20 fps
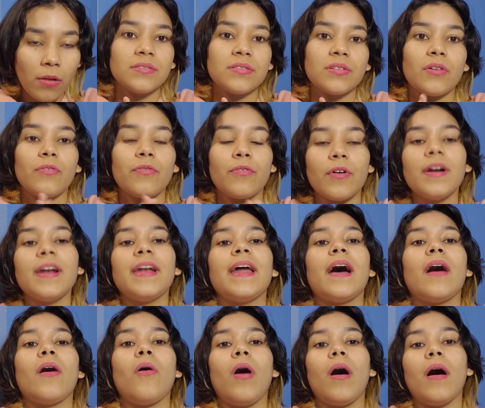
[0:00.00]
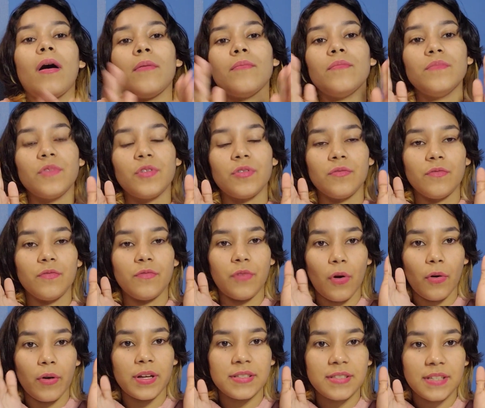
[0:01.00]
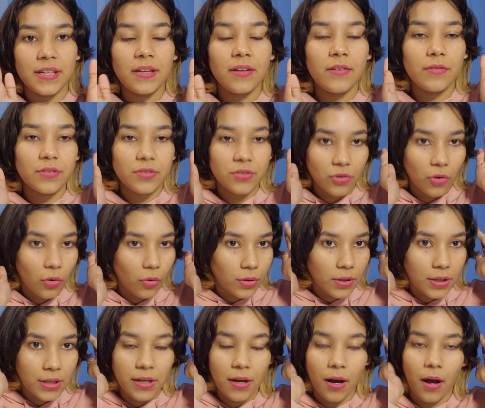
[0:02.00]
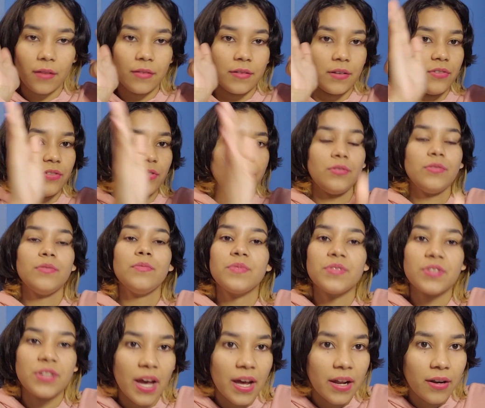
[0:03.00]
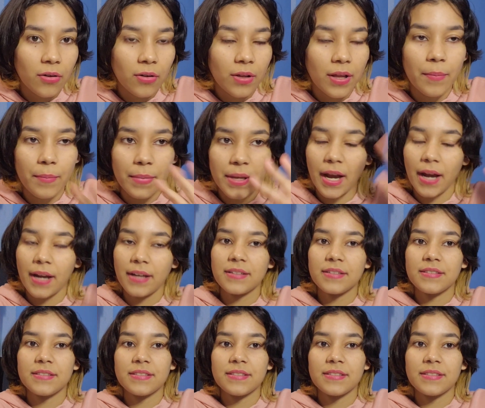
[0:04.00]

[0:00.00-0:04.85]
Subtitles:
So for now, I'm focusing solely on the YouTube channel, and behind the